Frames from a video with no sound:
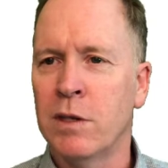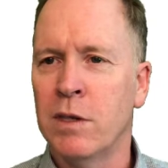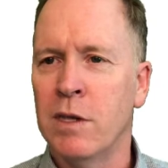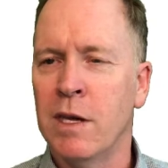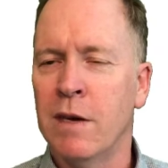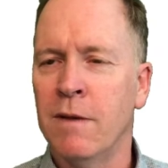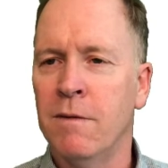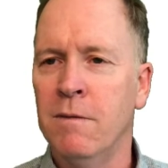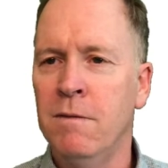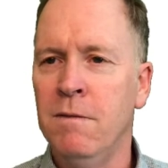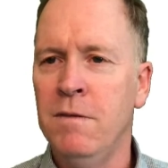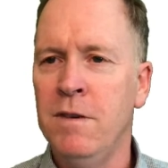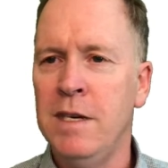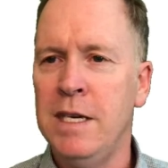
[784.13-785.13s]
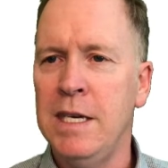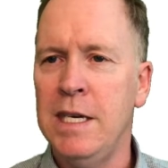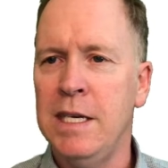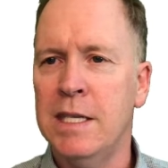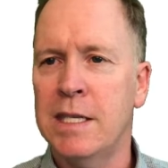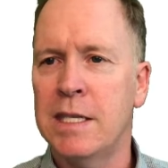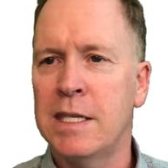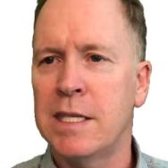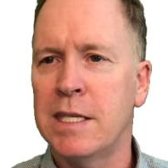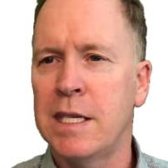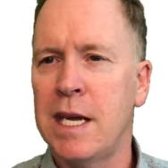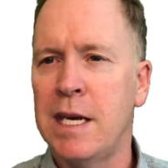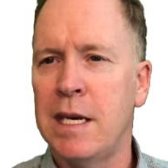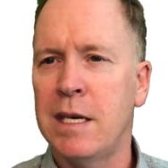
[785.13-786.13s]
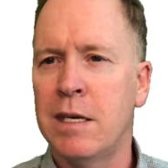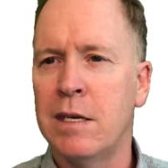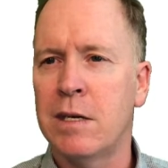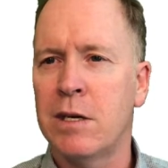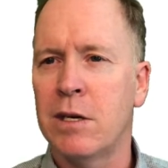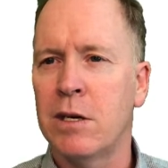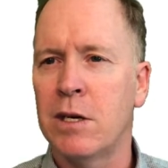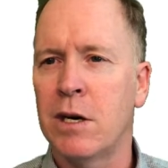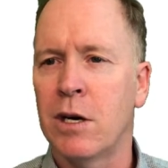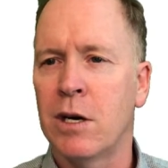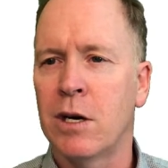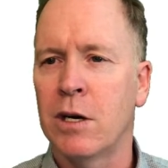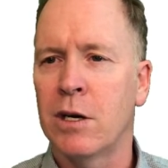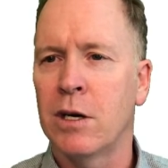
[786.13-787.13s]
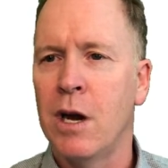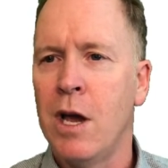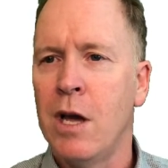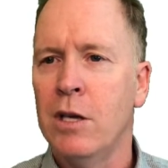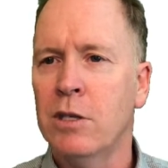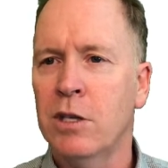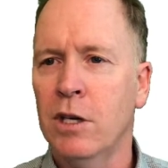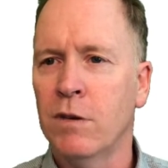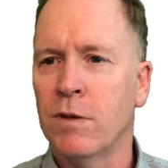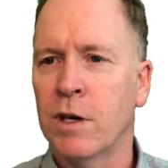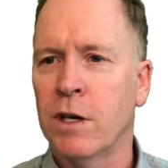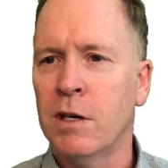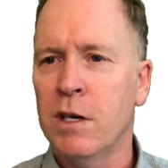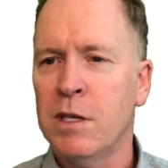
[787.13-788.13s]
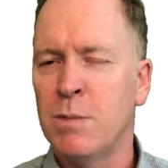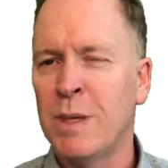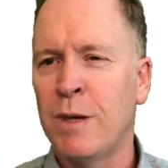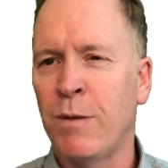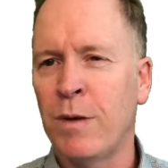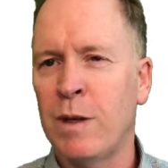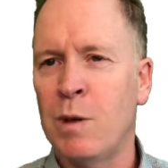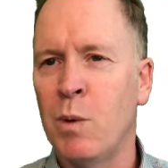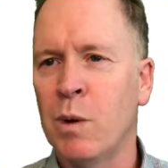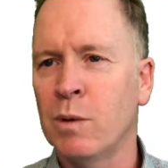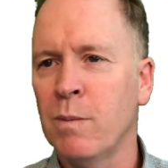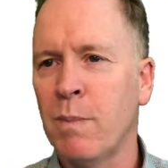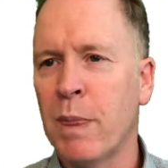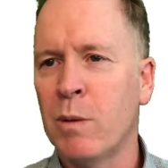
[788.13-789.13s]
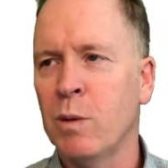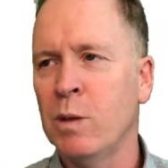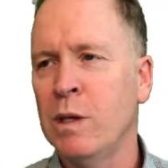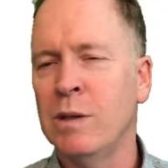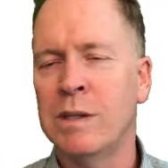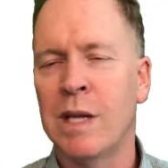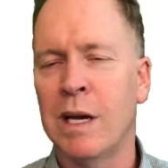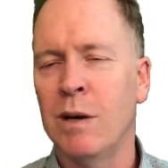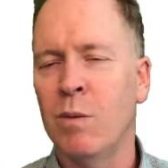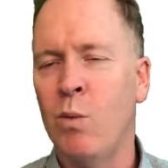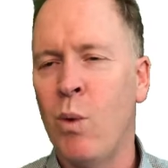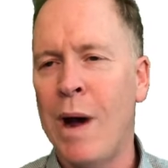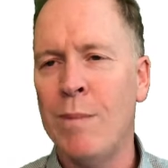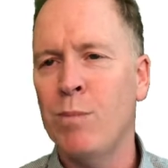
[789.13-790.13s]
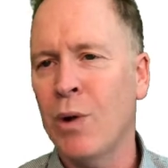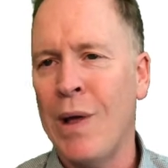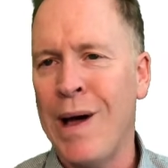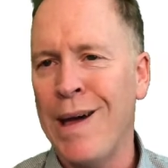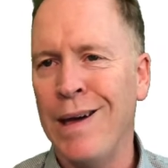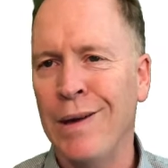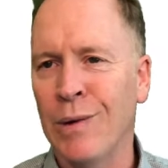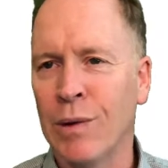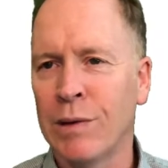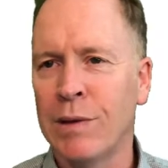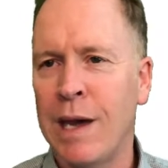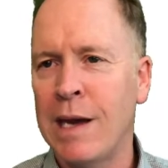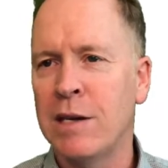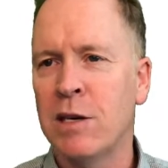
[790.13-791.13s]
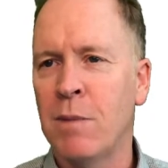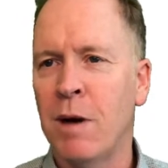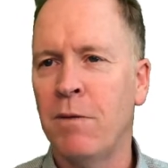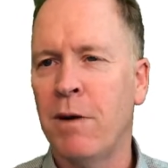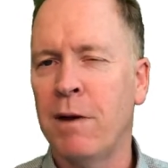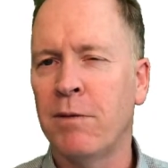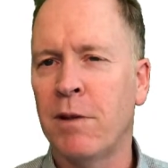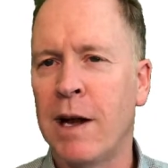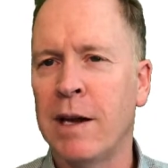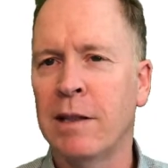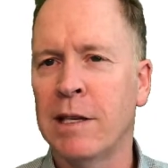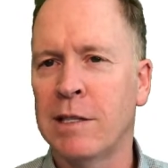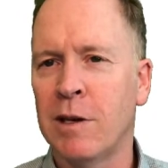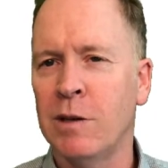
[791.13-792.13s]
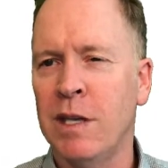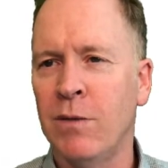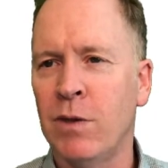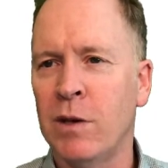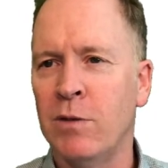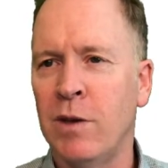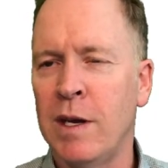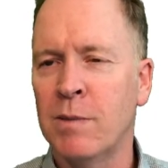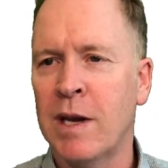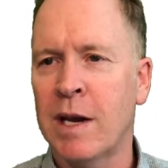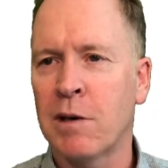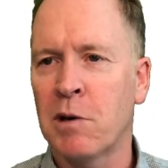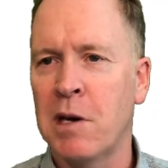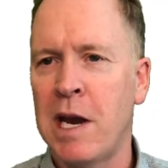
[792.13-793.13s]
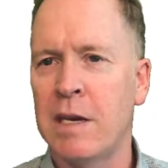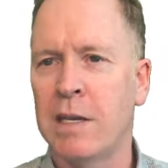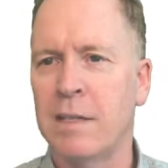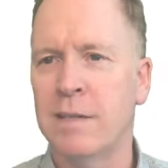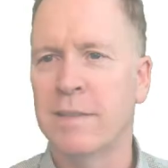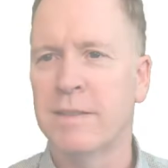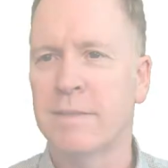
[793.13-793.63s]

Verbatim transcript: to the vCenter server? Specifically, we'll use the web client or the HTML5 client, and let's go see if those VMs got created.